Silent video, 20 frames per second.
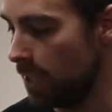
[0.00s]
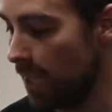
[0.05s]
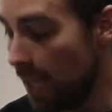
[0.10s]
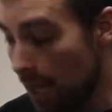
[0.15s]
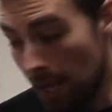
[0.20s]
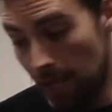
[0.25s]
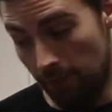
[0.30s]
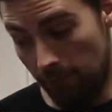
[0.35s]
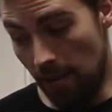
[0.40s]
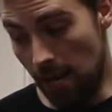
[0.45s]

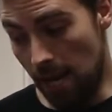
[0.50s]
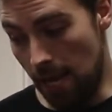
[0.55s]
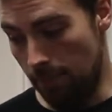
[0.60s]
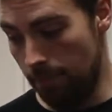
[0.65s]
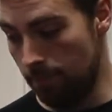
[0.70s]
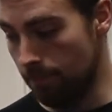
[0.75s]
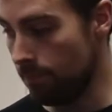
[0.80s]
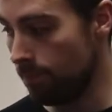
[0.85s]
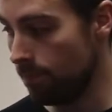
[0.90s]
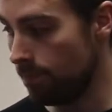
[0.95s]
If any?
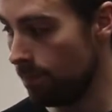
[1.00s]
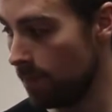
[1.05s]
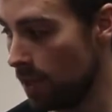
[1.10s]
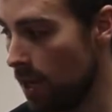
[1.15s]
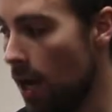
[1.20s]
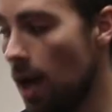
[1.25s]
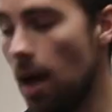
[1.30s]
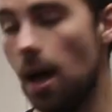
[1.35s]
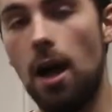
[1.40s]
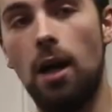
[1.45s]

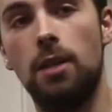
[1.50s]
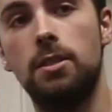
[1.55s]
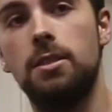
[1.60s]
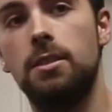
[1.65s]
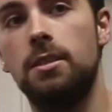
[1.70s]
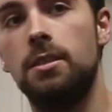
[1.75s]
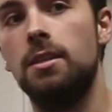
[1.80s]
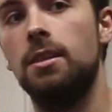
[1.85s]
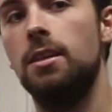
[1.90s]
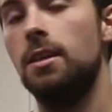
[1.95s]

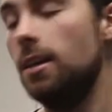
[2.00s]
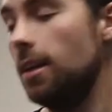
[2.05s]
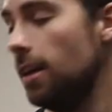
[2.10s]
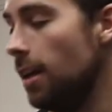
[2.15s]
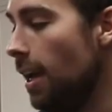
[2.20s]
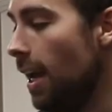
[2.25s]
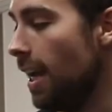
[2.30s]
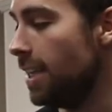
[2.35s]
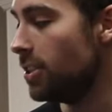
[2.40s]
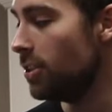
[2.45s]
Hearts.
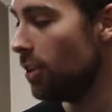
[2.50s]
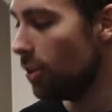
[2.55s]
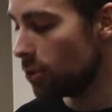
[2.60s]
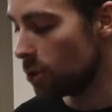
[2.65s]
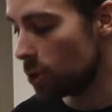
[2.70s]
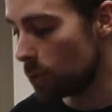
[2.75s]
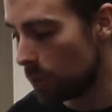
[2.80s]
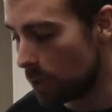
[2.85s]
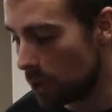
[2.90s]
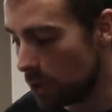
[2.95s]
It's not
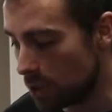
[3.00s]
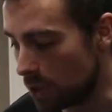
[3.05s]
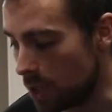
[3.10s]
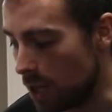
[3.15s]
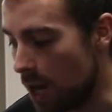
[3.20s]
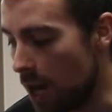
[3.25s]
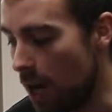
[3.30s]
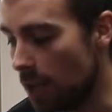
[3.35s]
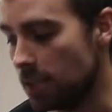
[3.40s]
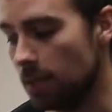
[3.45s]
just because the
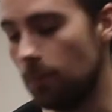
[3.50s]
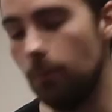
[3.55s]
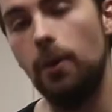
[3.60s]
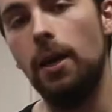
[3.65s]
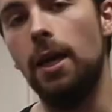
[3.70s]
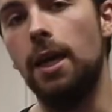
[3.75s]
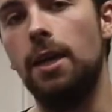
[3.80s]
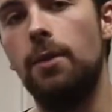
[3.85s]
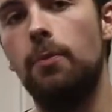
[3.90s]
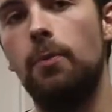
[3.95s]
hearts are
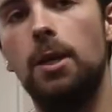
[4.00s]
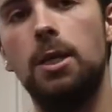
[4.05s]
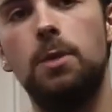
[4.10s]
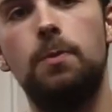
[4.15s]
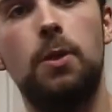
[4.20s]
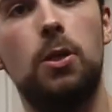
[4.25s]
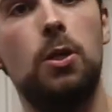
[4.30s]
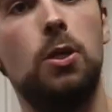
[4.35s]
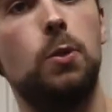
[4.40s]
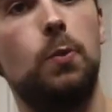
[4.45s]
big, but it's
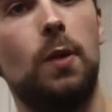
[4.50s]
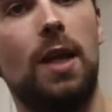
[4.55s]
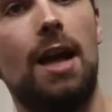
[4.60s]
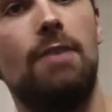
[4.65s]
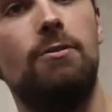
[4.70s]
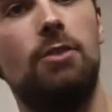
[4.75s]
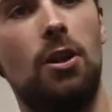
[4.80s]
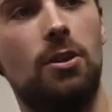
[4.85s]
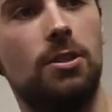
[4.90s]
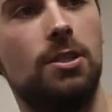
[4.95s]
because we
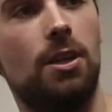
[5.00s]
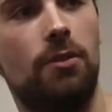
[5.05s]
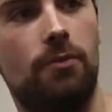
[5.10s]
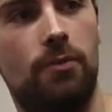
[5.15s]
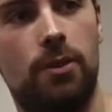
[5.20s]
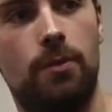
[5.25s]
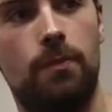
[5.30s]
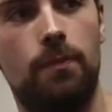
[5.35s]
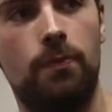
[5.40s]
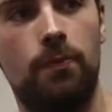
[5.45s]
have lots of
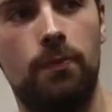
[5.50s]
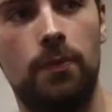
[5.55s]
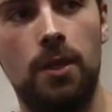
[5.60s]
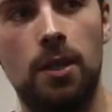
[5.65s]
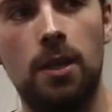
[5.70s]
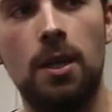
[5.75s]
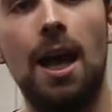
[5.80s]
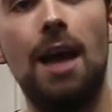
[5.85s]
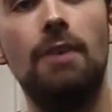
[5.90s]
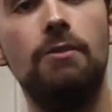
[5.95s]
them.
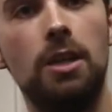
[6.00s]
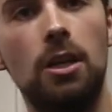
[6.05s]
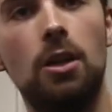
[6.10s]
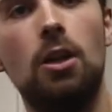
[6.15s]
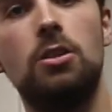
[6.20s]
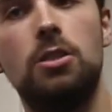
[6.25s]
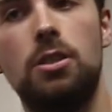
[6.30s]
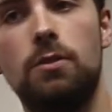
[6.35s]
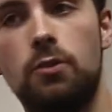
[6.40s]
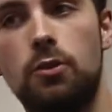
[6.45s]
Having
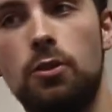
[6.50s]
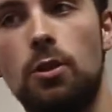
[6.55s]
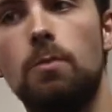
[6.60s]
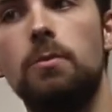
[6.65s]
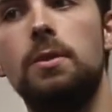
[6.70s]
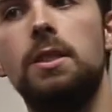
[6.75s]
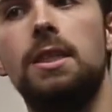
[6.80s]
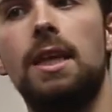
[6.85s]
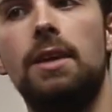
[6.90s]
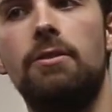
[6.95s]
lots of
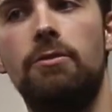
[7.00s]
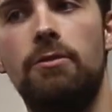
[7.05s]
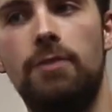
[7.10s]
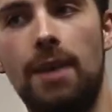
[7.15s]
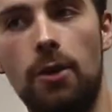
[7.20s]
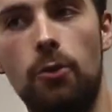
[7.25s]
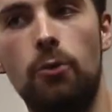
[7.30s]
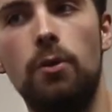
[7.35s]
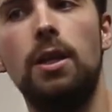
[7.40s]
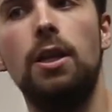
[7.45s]
trumps is a
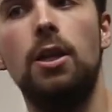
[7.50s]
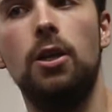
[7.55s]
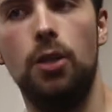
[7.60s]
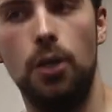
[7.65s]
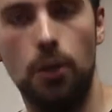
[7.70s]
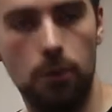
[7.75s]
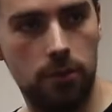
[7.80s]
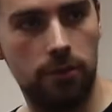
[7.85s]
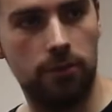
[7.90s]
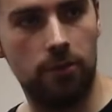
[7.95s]
very
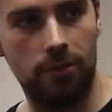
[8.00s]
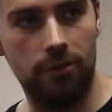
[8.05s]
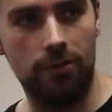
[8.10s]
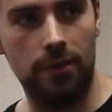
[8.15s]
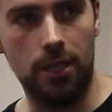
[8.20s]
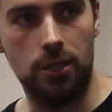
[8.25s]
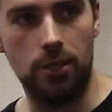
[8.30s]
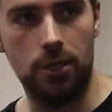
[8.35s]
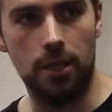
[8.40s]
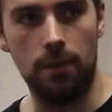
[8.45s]
useful
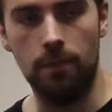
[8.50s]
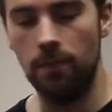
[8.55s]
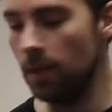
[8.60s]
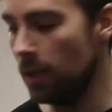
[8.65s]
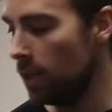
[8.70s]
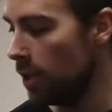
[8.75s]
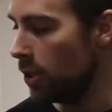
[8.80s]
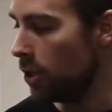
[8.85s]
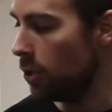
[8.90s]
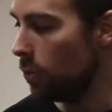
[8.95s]
feature.
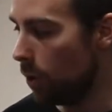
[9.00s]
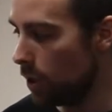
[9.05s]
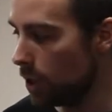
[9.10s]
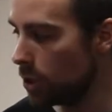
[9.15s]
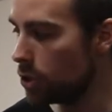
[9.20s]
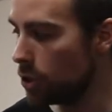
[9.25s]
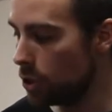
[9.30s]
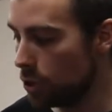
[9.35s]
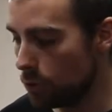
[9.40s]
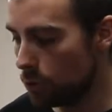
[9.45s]
You want
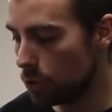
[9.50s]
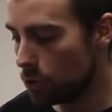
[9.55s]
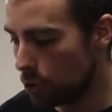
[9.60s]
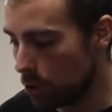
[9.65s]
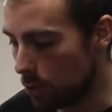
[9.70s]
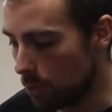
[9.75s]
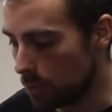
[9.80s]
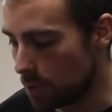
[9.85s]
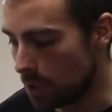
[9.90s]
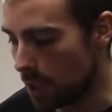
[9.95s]
to choose
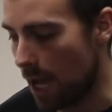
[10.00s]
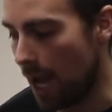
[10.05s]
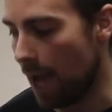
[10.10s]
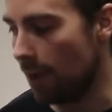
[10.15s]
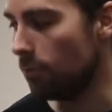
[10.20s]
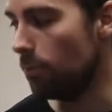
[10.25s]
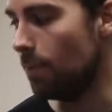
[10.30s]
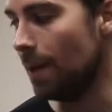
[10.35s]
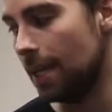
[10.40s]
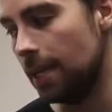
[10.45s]
trumps that
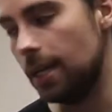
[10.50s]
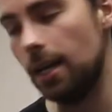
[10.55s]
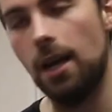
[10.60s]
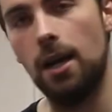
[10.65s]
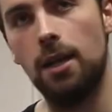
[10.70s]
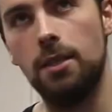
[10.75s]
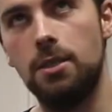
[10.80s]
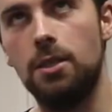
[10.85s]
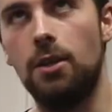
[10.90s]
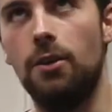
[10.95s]
have big
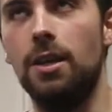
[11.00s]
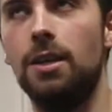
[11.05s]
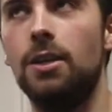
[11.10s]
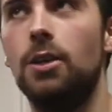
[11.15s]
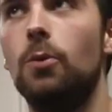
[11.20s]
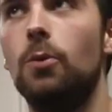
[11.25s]
cards, you